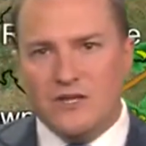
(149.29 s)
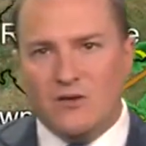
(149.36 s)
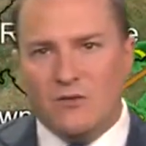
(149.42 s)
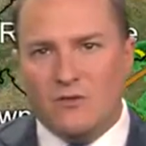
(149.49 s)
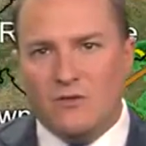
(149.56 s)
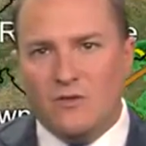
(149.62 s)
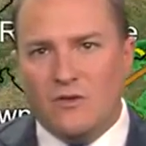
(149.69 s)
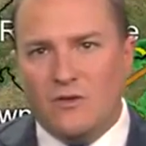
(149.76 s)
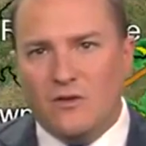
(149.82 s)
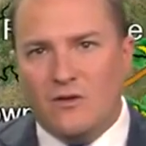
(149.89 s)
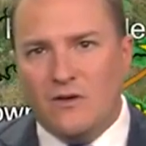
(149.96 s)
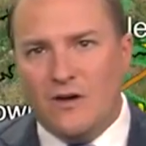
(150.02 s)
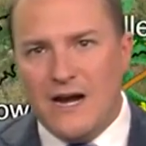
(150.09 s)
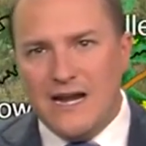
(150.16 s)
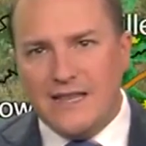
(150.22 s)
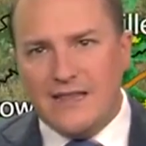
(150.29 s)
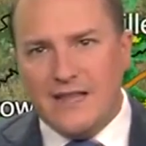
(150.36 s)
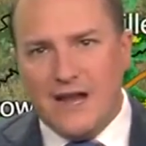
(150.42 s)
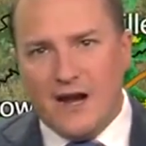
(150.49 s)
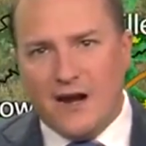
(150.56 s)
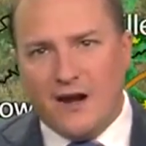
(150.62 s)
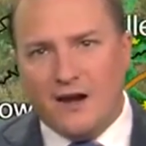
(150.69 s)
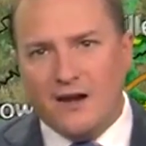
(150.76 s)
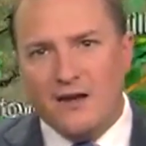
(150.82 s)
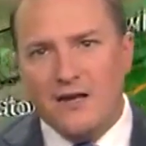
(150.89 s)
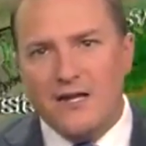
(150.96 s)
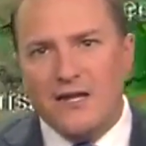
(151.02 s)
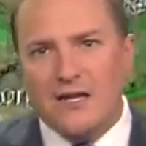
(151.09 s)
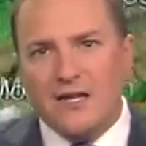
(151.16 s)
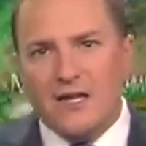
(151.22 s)
and right there
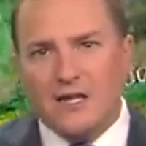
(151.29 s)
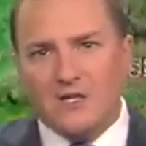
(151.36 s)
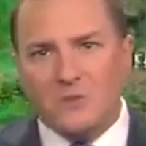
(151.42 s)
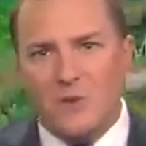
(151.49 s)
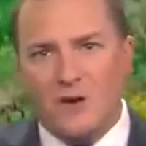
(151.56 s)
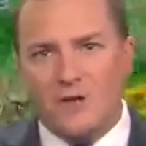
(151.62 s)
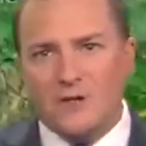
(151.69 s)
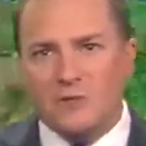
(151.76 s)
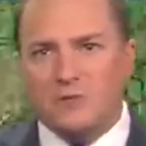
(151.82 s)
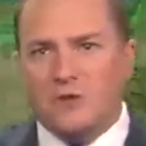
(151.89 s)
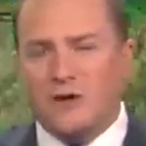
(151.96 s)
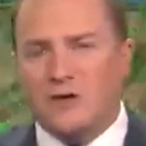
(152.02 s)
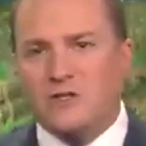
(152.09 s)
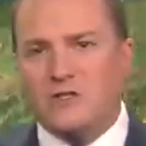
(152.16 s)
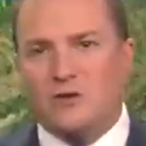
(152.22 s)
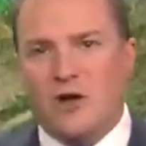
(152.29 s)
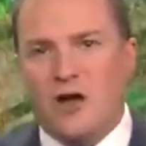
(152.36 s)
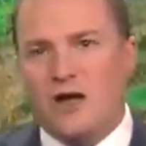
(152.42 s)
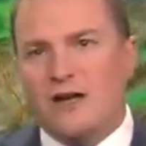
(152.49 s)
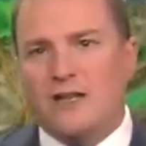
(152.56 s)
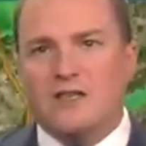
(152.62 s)
is one that's pretty strong.